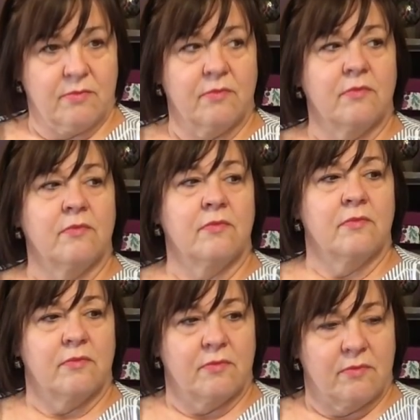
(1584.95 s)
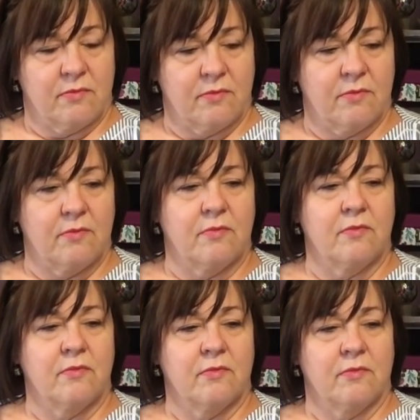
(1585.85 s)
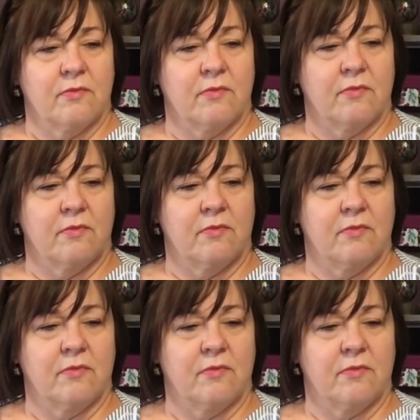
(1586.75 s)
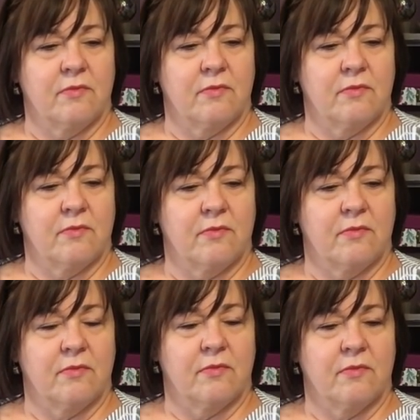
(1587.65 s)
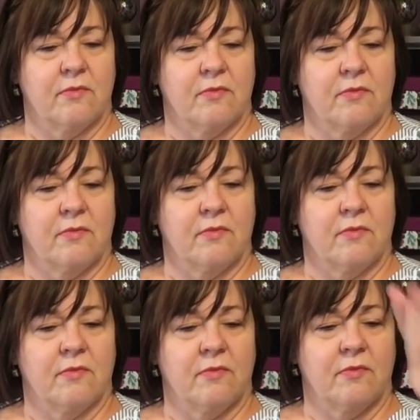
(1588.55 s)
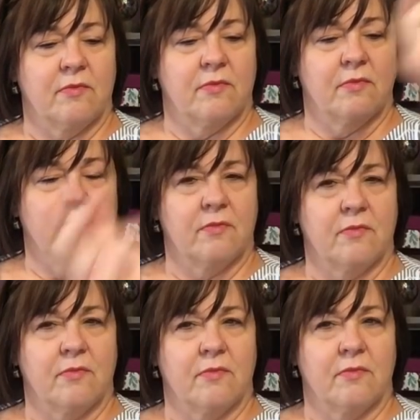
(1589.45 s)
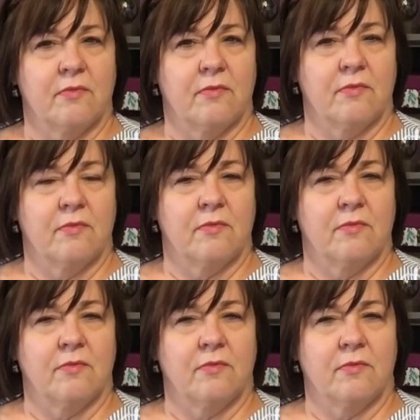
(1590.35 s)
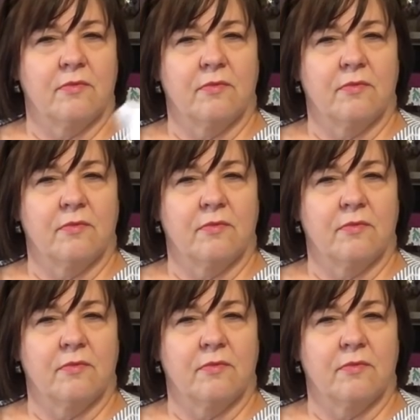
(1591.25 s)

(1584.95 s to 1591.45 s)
[no speech]